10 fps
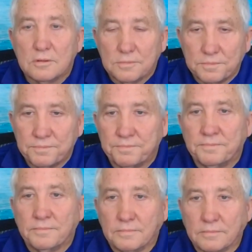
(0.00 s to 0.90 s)

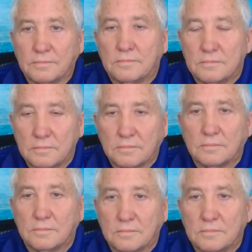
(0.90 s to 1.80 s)

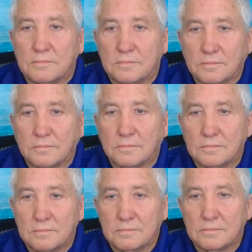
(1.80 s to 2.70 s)

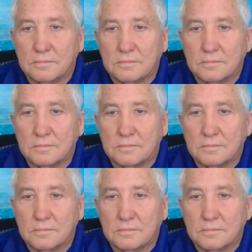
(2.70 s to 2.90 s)
(silent)